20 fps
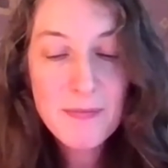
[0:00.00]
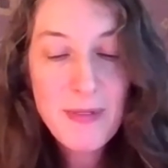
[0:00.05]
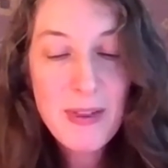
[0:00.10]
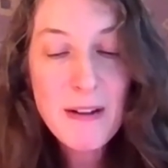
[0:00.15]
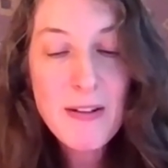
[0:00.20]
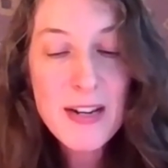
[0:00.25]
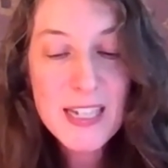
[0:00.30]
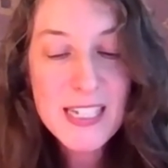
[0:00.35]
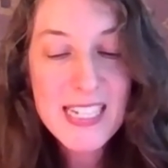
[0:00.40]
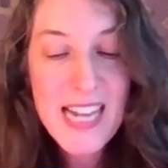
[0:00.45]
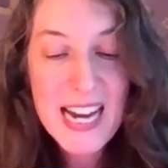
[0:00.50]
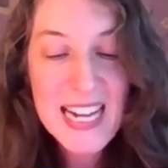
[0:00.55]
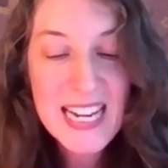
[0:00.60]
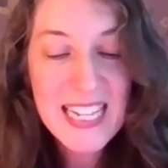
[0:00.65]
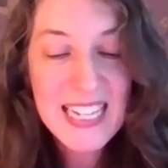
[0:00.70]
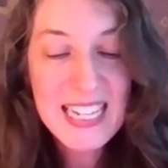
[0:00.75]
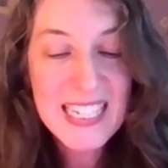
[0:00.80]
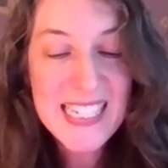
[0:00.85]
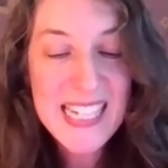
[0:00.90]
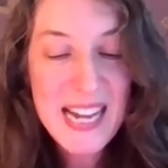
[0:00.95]
very
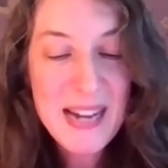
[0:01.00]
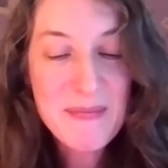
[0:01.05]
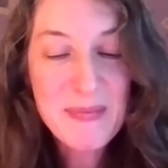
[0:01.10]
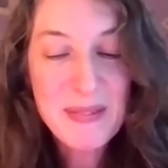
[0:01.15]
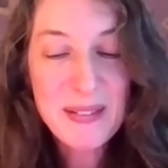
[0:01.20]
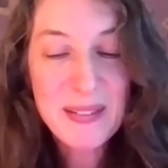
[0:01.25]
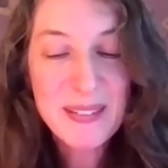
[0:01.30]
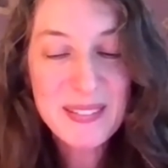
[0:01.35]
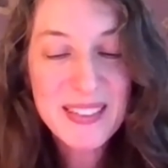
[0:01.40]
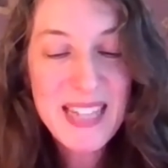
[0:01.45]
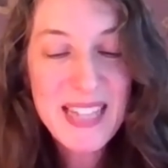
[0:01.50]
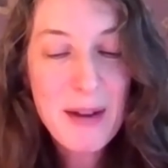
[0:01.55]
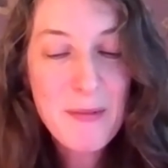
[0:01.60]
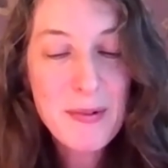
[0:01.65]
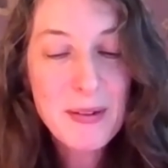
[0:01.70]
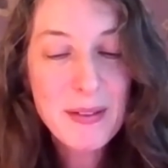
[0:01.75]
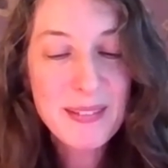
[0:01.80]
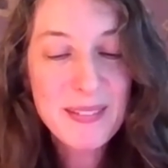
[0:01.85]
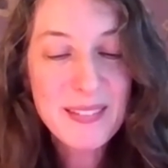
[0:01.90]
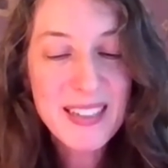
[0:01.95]
exciting example that
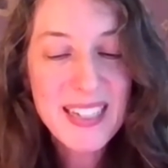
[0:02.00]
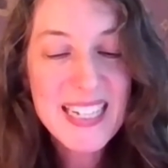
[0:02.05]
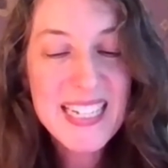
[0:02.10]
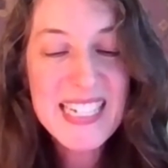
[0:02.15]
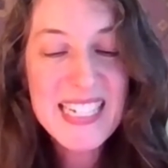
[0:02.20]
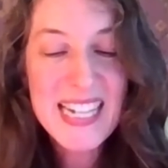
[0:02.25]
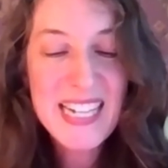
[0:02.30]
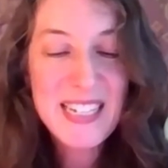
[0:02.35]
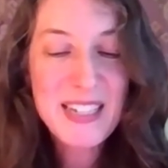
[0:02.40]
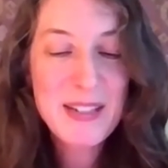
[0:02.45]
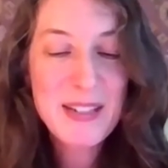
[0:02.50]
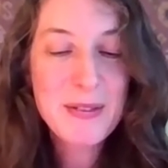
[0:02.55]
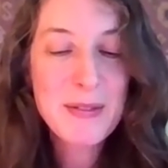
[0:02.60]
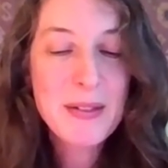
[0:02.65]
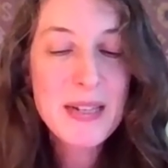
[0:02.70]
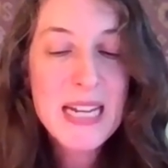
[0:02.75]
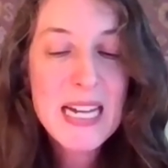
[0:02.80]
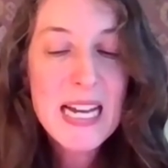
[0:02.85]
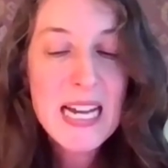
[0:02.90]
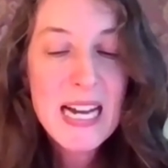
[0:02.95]
will
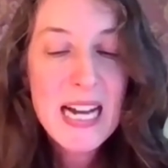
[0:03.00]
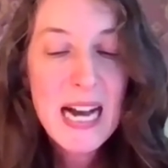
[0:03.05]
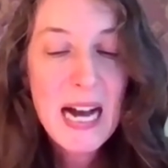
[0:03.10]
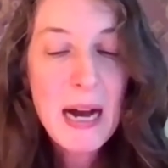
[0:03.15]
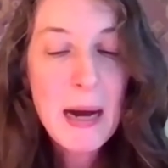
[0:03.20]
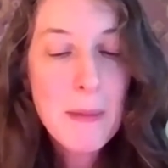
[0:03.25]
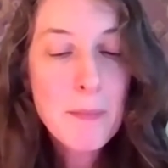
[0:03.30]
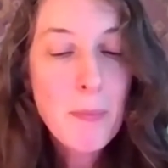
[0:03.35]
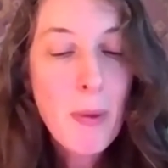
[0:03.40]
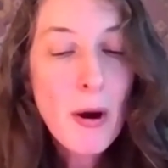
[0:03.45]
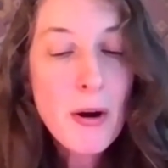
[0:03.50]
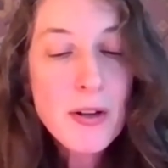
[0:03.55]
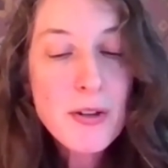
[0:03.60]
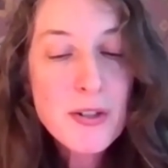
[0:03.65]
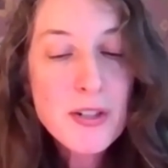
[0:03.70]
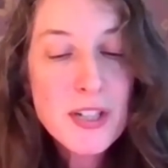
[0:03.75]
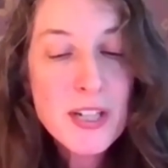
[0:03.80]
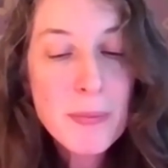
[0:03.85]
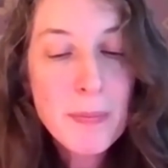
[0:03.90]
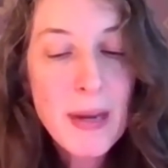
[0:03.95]
continue. Um,
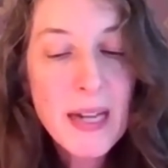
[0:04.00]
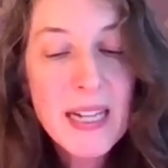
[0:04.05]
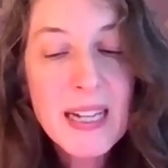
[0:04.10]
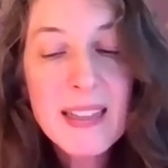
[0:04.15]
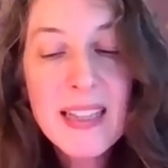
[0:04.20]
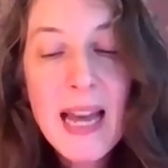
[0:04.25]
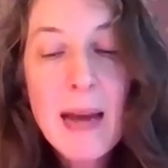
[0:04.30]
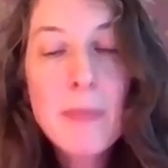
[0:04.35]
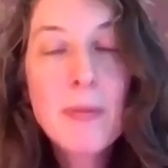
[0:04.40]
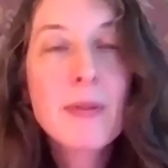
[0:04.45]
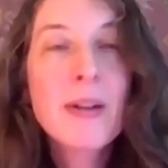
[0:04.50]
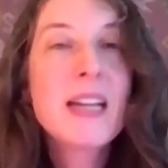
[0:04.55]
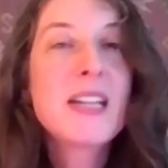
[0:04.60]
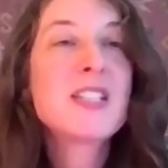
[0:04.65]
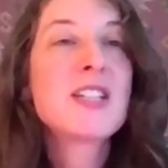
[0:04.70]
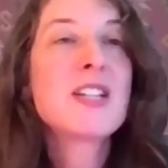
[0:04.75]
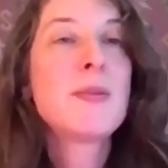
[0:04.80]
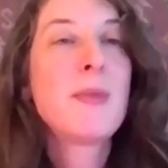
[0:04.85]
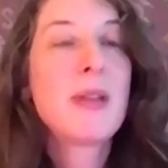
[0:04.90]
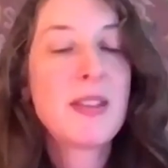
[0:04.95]
partnership and
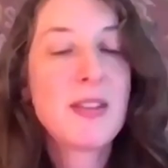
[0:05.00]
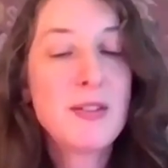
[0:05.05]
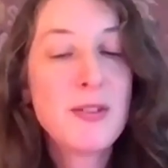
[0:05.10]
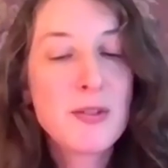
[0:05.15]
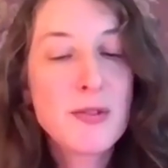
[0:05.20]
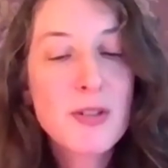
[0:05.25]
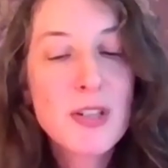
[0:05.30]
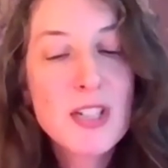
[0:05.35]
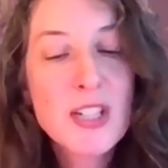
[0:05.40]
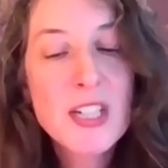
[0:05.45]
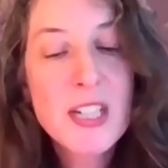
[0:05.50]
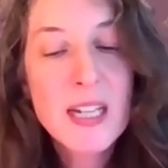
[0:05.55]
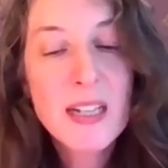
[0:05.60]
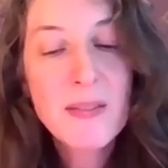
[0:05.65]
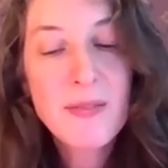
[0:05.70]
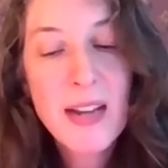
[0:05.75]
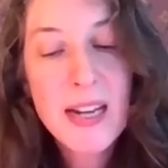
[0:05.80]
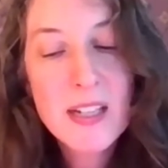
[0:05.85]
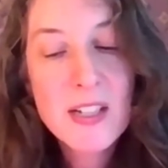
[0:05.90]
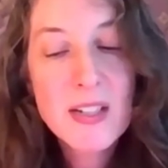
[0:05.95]
collaboration with the Nutrition
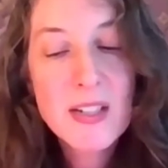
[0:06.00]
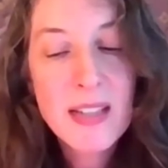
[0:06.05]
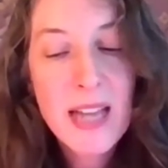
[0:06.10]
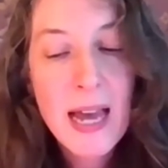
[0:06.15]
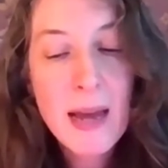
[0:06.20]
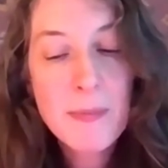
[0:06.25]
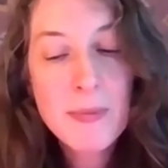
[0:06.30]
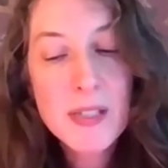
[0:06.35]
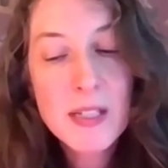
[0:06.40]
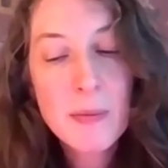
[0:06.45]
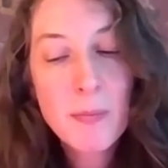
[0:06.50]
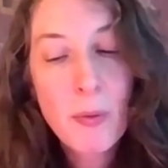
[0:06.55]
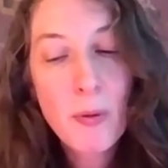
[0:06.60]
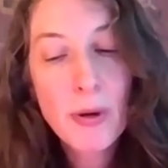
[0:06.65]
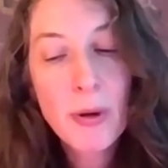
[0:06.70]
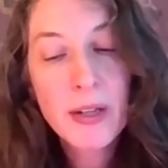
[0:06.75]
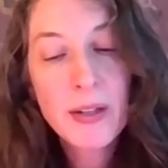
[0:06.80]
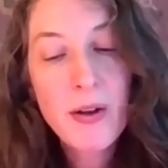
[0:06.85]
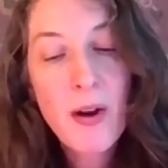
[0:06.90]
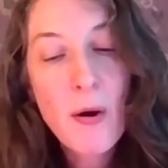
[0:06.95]
Innovation Lab
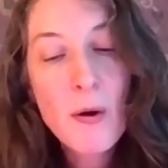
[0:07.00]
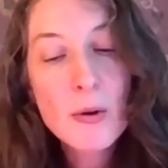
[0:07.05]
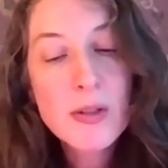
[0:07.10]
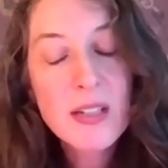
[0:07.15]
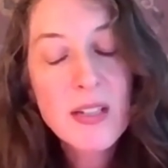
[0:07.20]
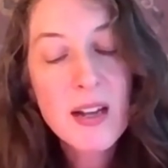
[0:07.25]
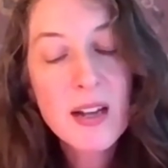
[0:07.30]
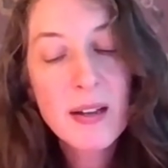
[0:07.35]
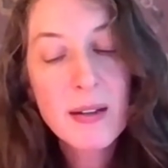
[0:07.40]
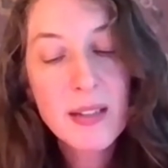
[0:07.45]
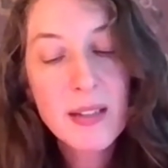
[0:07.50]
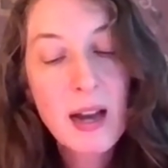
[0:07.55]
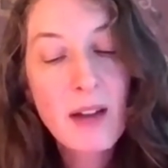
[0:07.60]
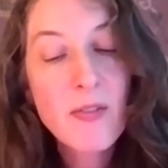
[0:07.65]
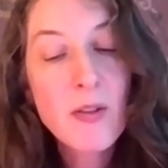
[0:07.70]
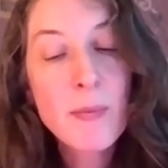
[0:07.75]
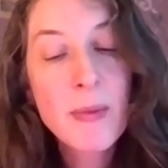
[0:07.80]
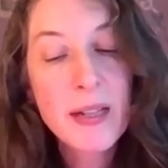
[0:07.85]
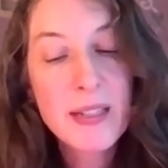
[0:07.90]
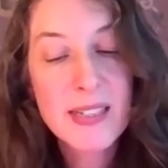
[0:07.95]
supported host
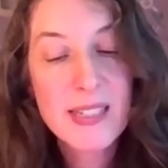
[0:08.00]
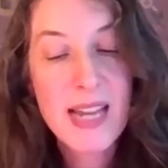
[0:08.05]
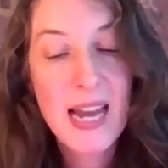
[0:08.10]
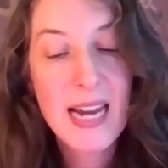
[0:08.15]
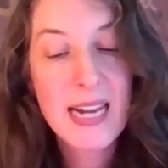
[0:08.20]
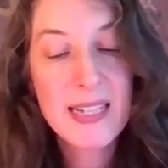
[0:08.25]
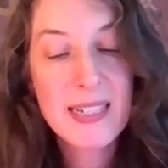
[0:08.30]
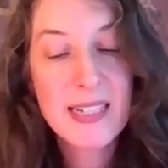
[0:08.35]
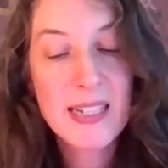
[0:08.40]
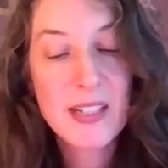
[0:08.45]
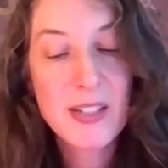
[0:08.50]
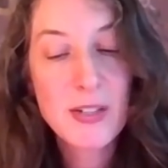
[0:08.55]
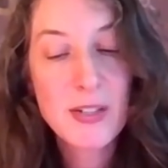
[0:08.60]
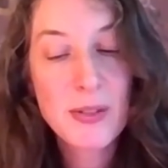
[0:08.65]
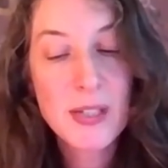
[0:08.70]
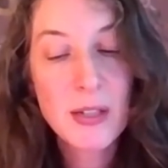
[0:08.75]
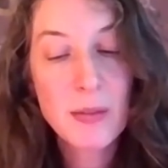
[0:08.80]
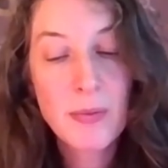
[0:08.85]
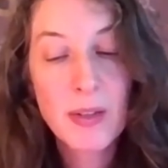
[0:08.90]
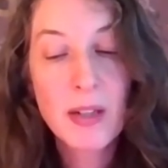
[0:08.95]
government scientists
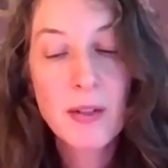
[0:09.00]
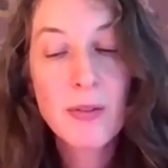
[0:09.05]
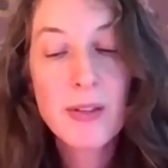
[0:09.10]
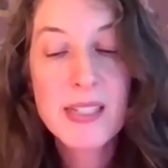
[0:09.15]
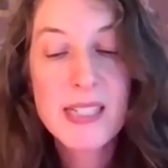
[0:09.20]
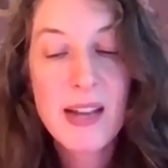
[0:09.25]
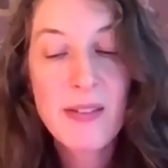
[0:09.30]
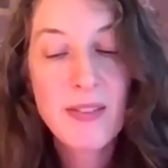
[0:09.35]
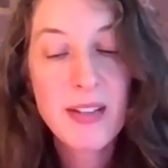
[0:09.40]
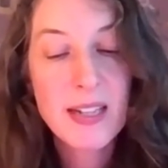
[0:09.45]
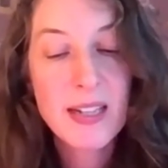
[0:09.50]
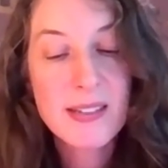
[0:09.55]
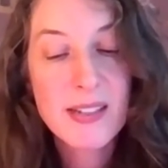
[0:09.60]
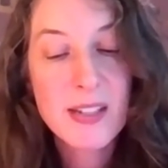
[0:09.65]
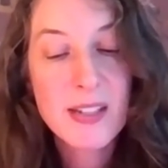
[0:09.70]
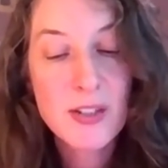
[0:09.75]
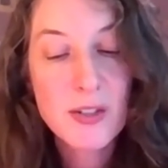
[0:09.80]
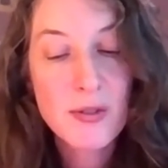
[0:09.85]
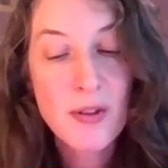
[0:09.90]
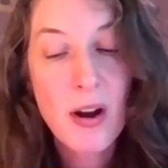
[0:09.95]
using rigorous
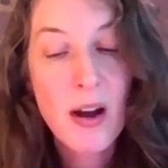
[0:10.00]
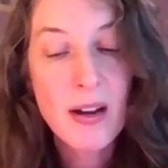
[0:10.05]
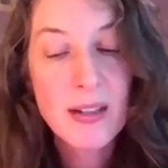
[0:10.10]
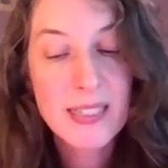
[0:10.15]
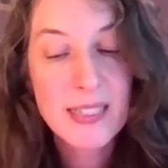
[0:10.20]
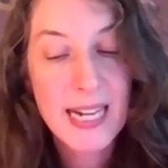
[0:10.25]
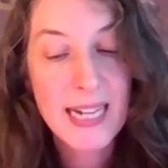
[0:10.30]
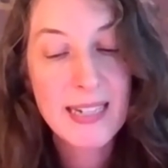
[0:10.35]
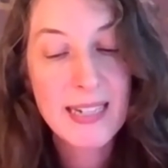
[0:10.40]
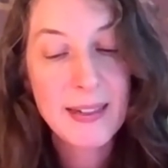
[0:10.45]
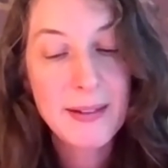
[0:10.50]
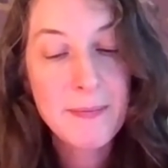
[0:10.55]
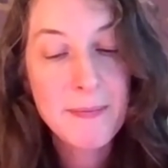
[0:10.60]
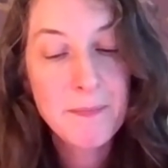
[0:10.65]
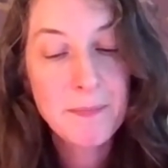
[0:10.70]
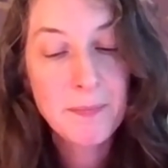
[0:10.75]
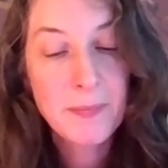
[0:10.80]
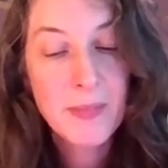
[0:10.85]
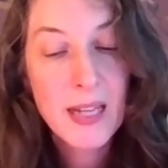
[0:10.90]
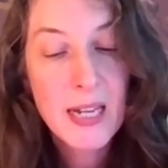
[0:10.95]
evidence and strong data
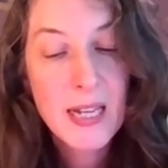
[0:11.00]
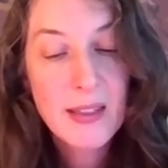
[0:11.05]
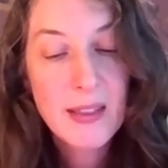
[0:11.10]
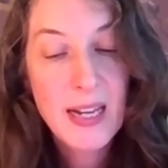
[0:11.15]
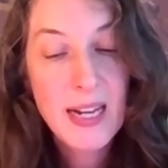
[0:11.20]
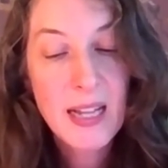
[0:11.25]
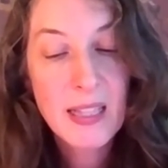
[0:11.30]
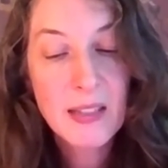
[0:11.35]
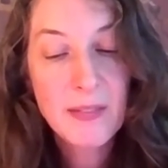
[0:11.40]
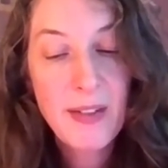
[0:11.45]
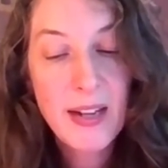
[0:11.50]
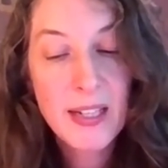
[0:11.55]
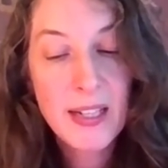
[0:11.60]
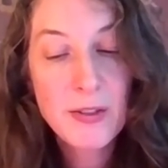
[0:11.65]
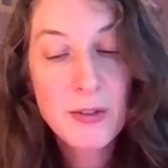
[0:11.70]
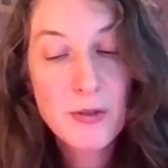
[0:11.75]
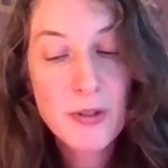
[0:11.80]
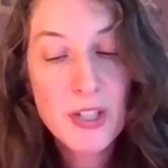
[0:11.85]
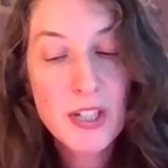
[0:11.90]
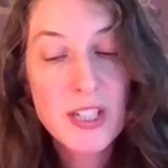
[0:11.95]
that
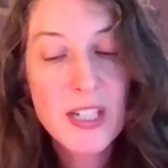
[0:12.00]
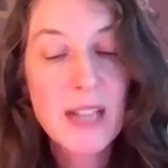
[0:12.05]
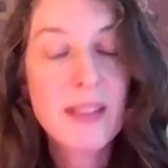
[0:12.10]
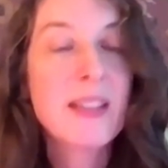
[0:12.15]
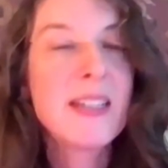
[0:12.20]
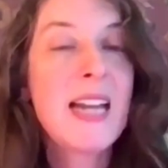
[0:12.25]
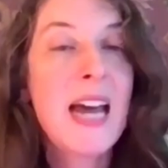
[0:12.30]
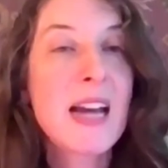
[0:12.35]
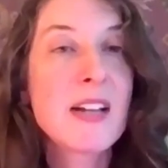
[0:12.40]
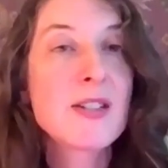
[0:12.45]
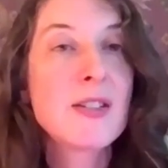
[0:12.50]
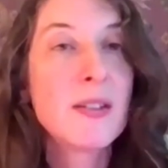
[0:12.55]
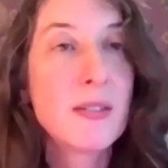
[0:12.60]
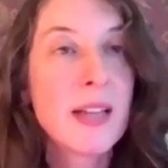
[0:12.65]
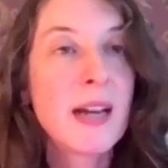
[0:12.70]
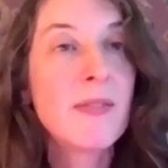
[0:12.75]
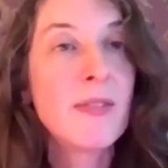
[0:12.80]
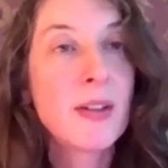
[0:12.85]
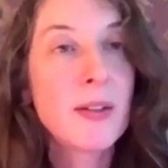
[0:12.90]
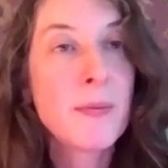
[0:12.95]
elevated nutrition at the
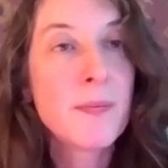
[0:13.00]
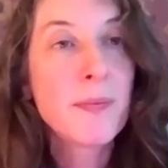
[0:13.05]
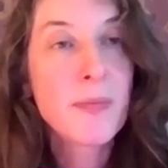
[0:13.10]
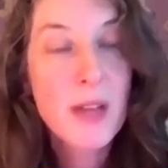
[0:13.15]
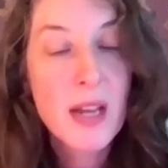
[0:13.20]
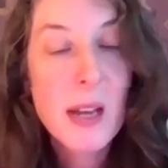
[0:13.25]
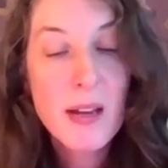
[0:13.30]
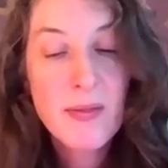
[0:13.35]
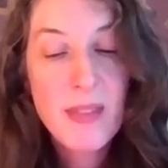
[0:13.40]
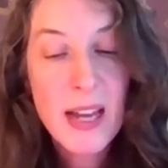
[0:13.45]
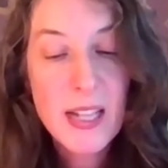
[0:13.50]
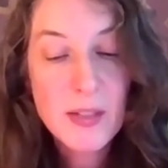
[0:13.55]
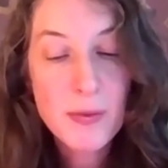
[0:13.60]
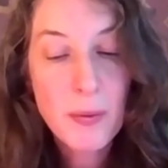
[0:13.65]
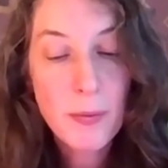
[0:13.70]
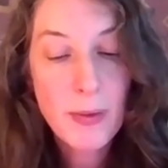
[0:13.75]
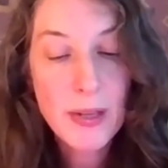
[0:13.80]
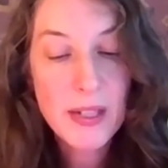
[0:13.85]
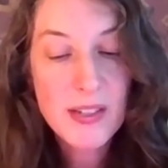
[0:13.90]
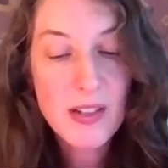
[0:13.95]
national level.
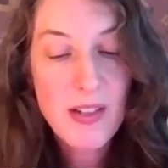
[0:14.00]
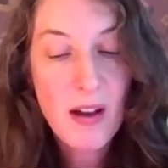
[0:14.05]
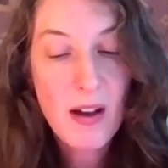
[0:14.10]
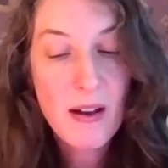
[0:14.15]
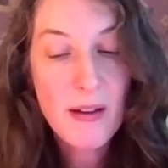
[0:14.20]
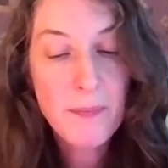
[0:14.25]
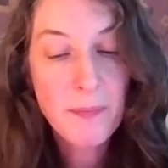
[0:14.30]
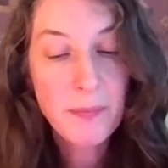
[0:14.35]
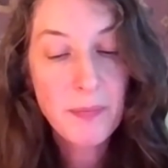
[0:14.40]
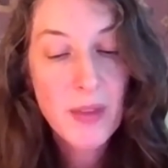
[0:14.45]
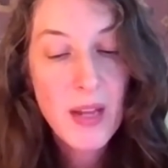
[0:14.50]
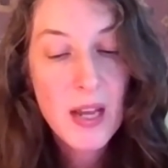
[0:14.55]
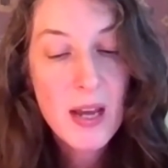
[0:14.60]
That's what we saw.